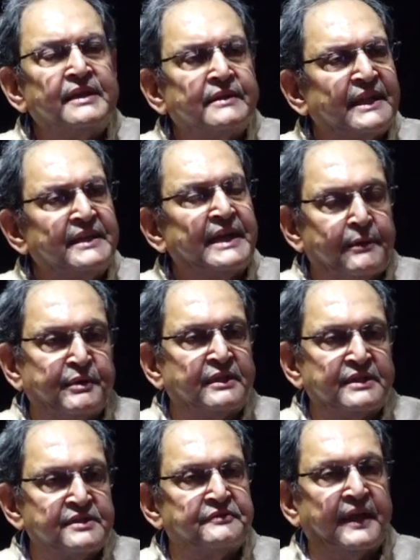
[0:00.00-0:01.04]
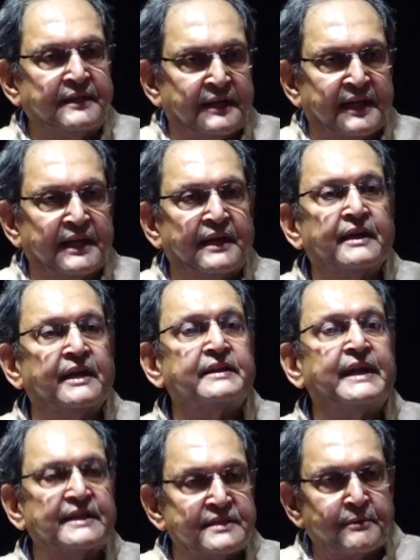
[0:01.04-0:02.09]
nothing happened, it's fine, I can take
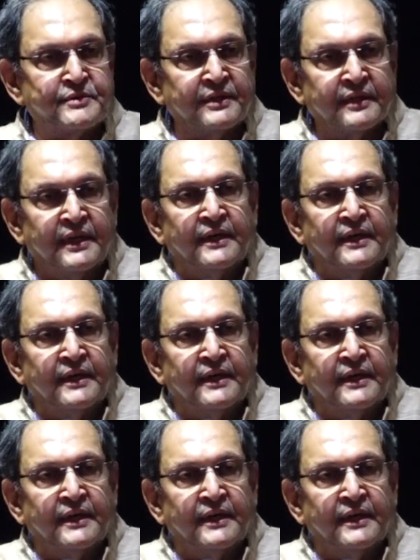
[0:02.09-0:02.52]
another exception.